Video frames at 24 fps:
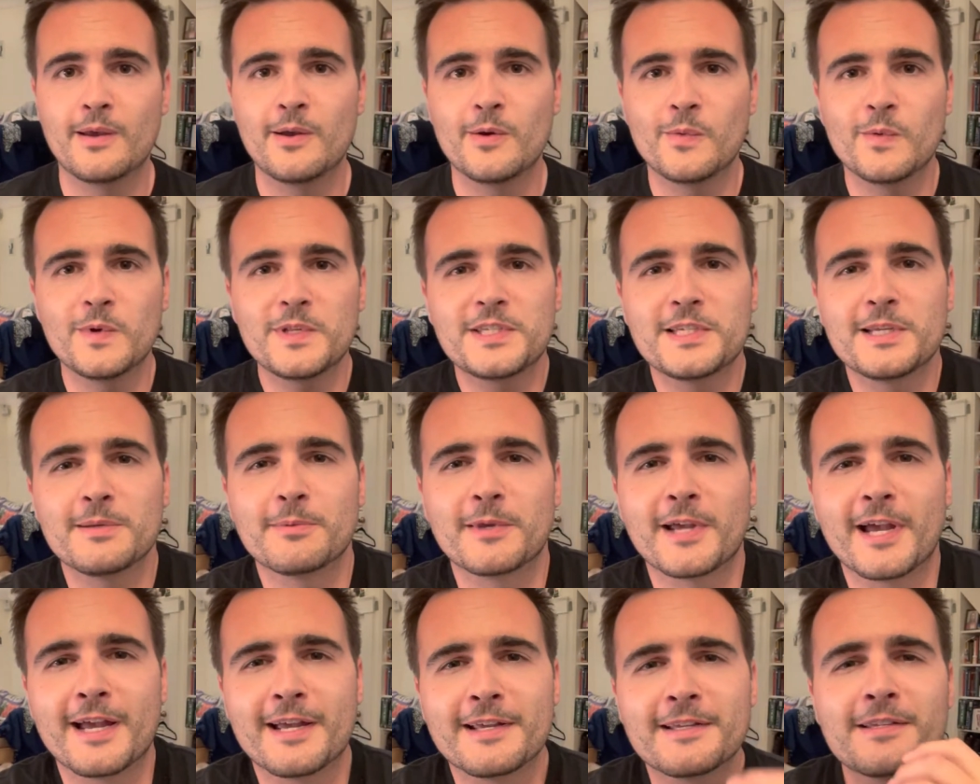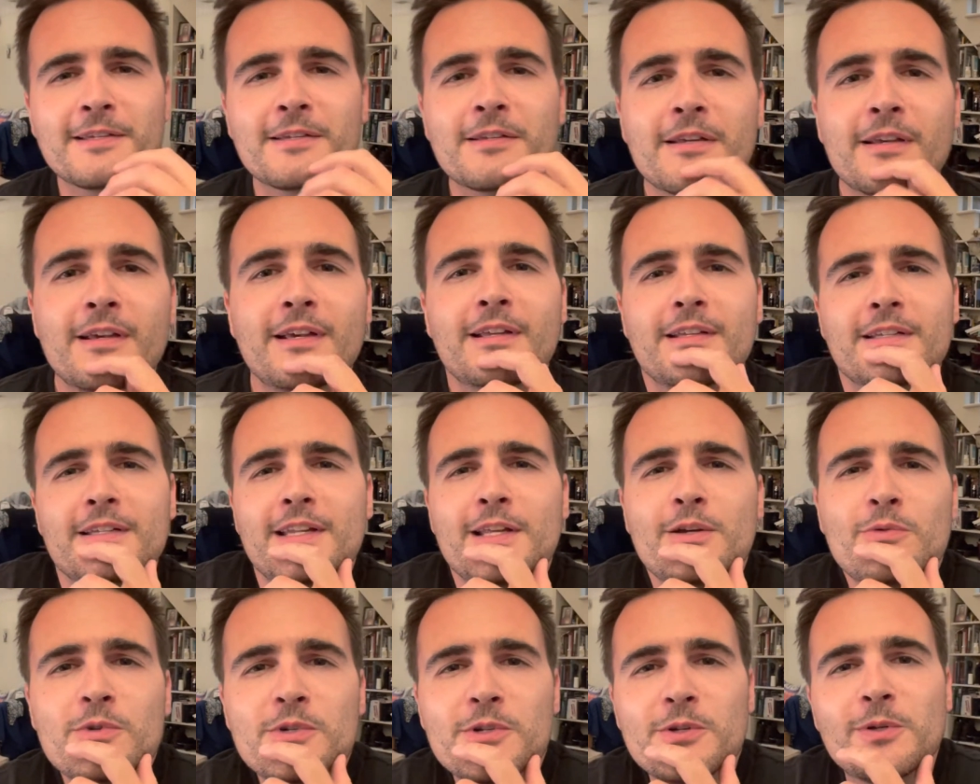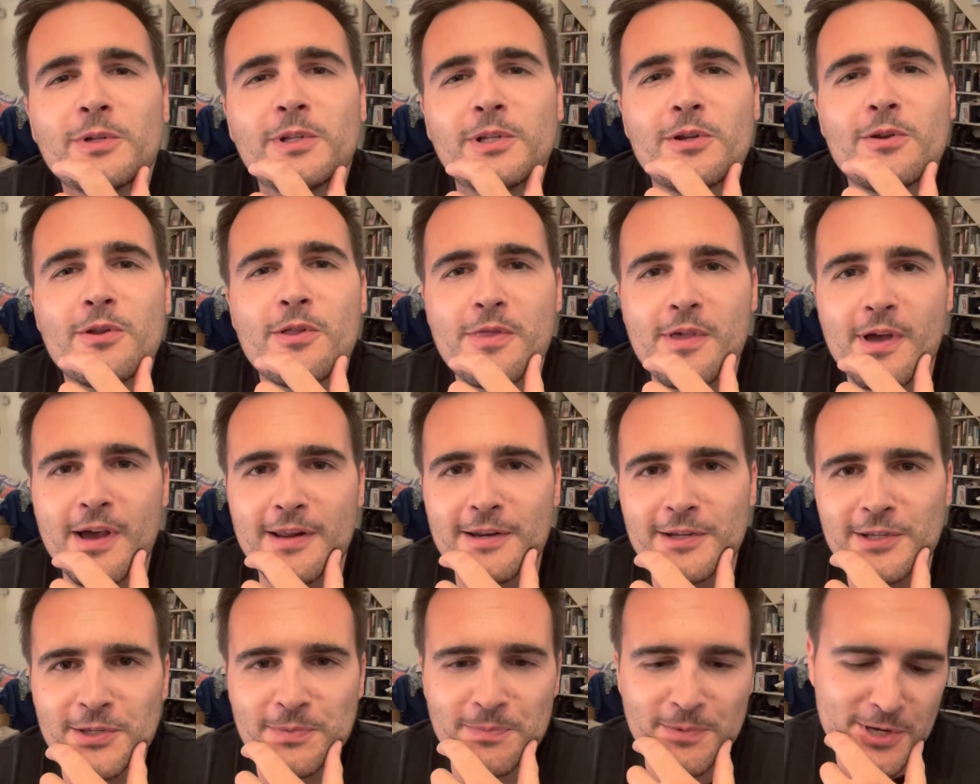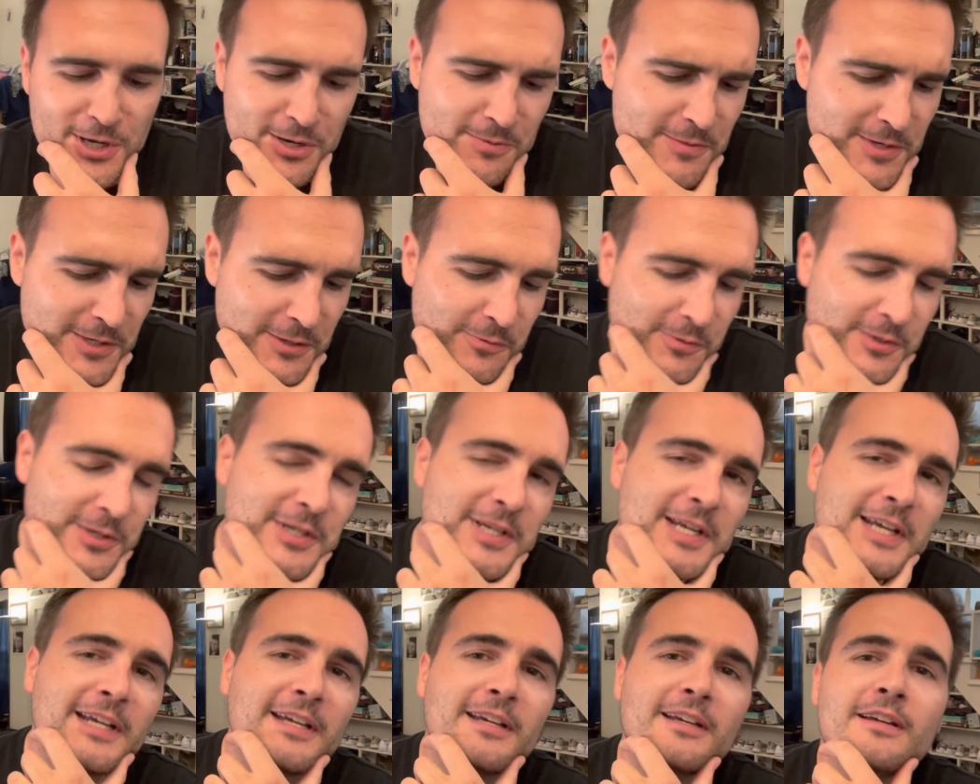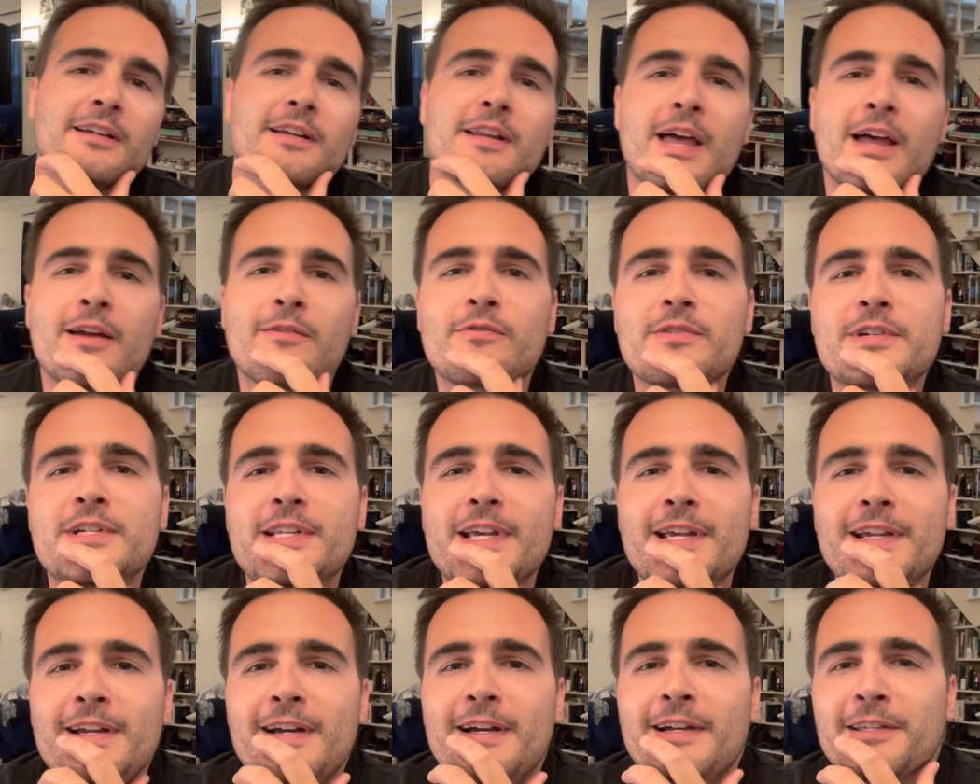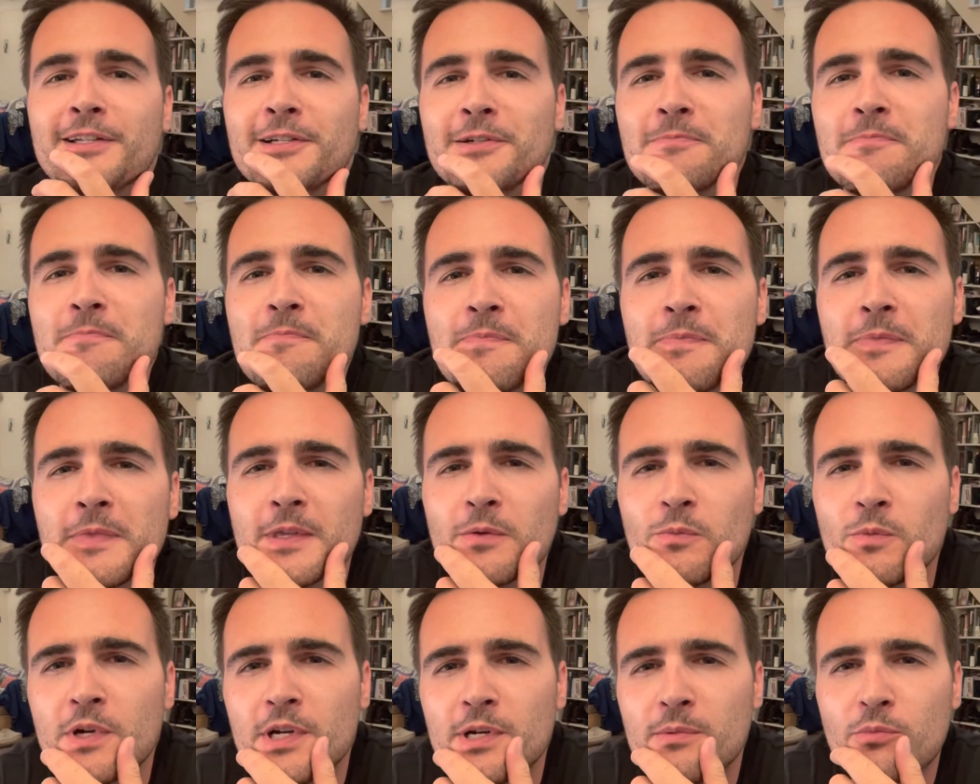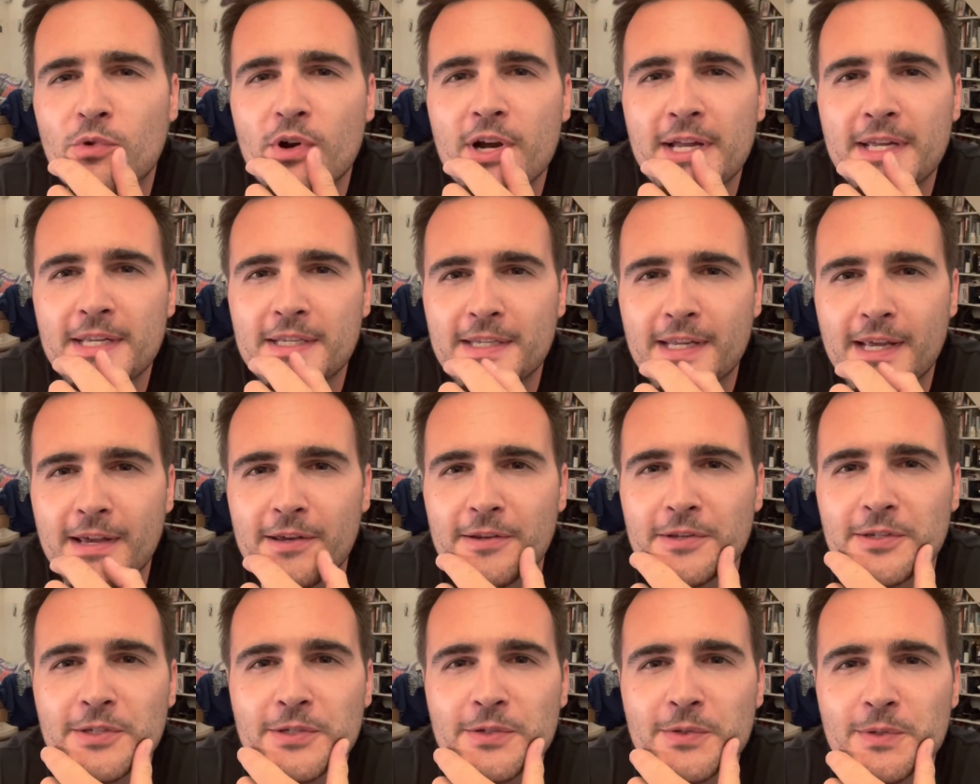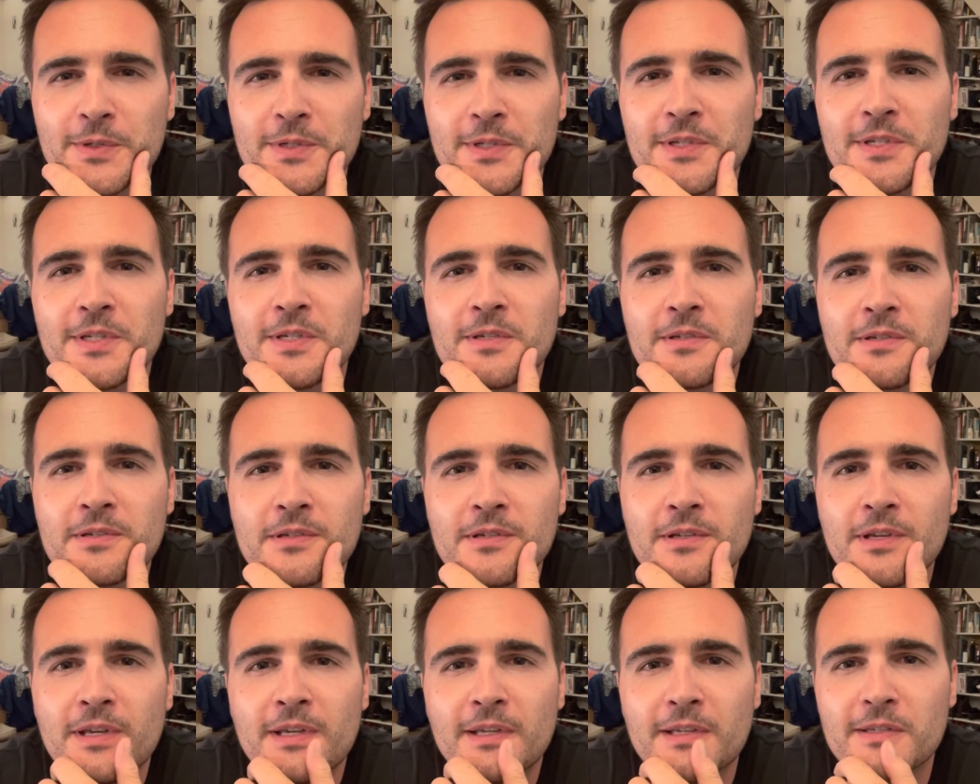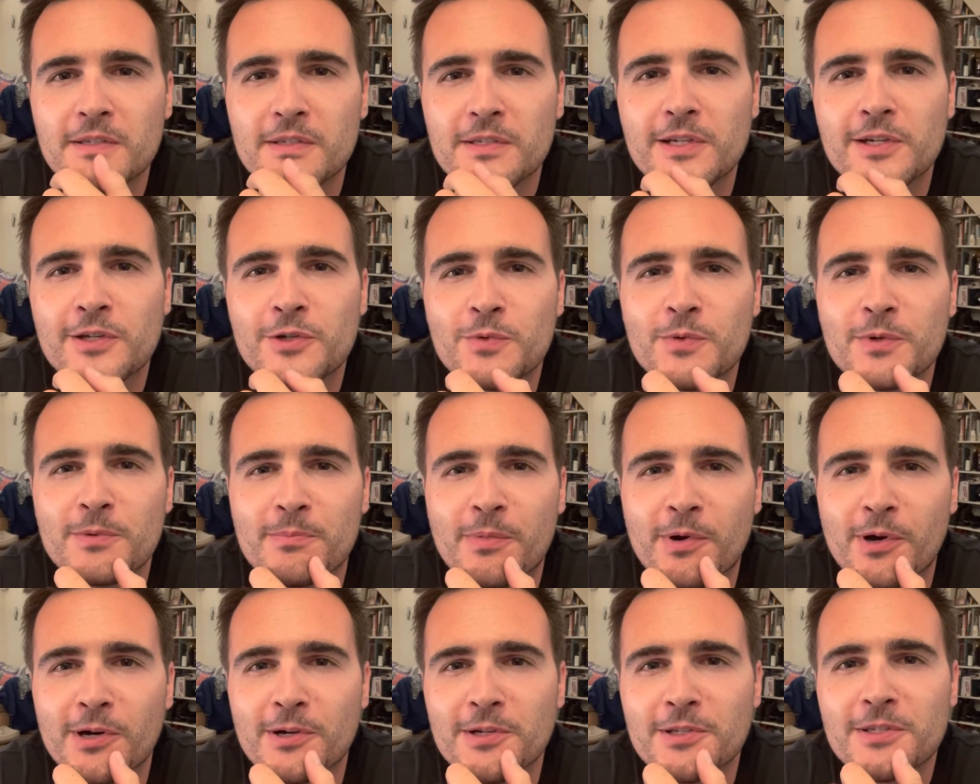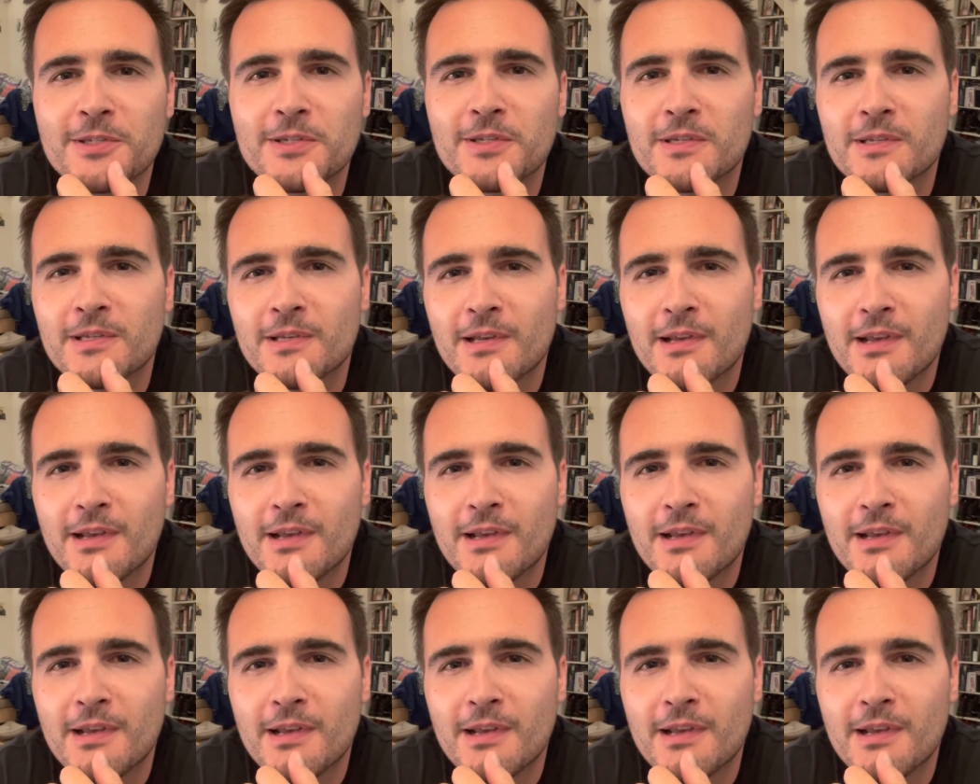What's up, guys? Today we're doing a little thought experiment. We're taking an everyday item and we're going to break it down into its constituent parts.